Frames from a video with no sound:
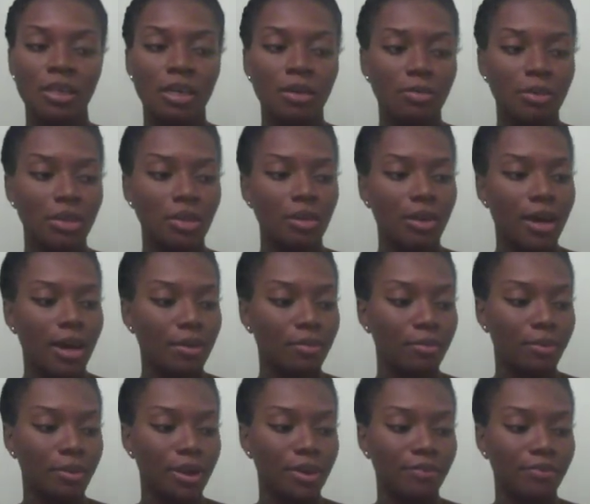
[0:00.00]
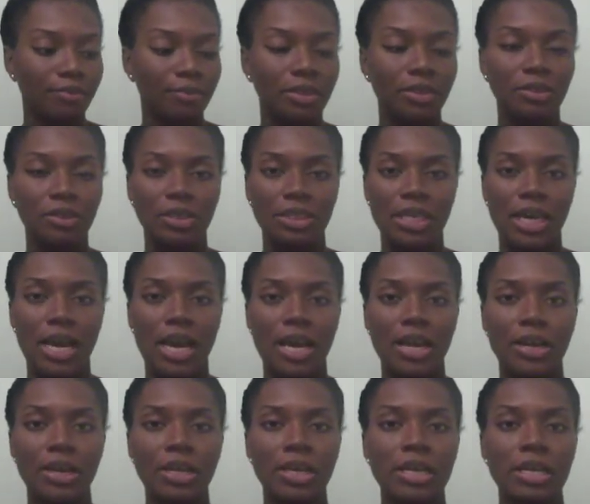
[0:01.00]
a little out of breath, I'm a little
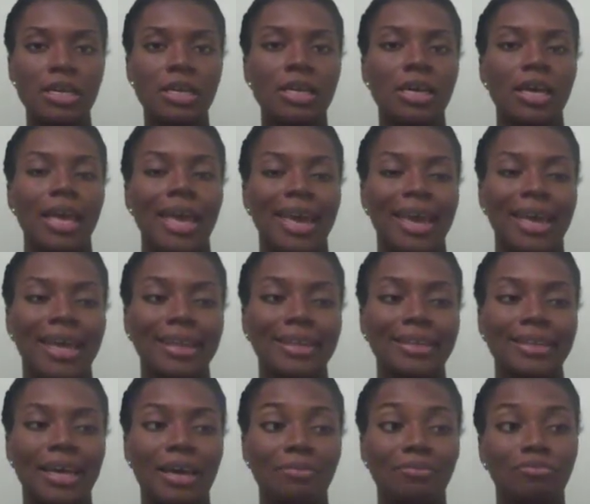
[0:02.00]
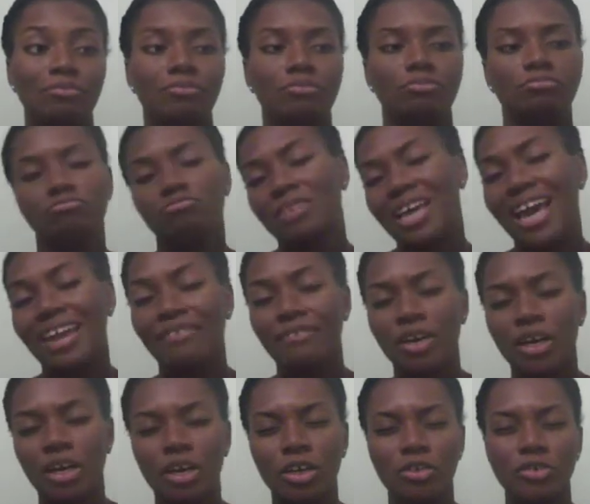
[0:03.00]
tired, and I'm kind of
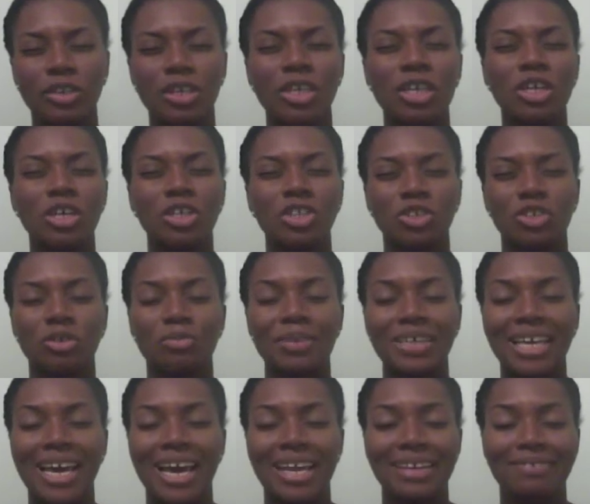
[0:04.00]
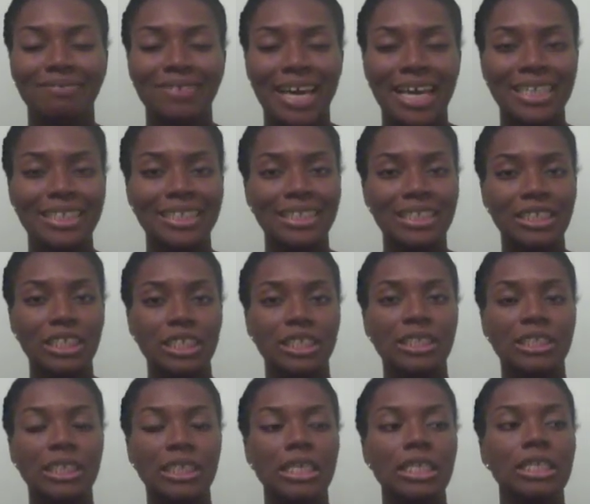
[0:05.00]
hungry, so it'll be kind of nice to
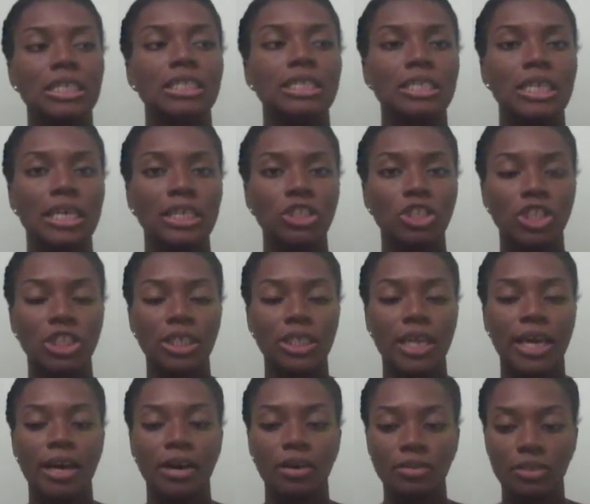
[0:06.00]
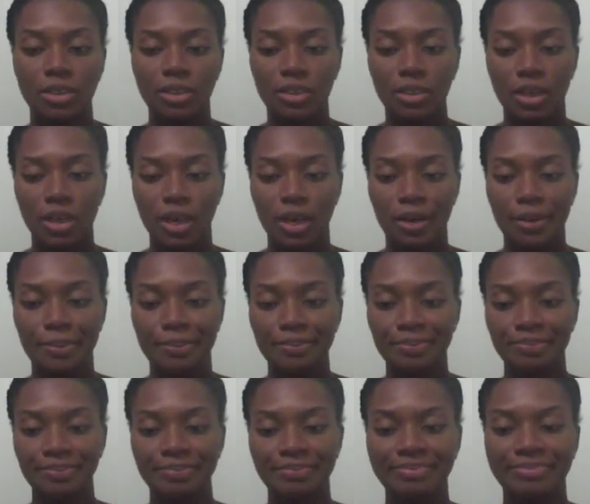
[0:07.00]
just eat and chill out
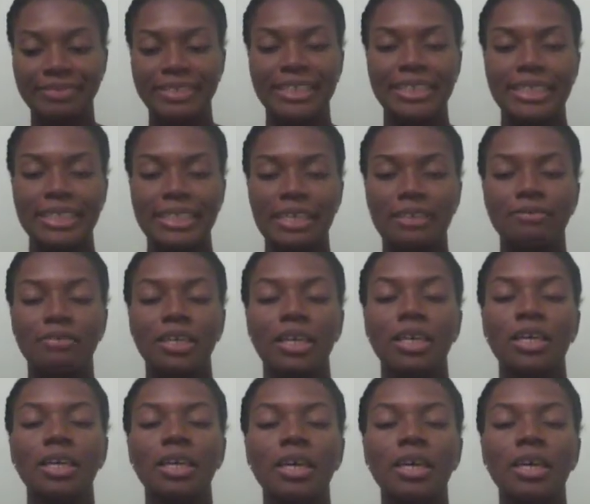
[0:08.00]
this evening.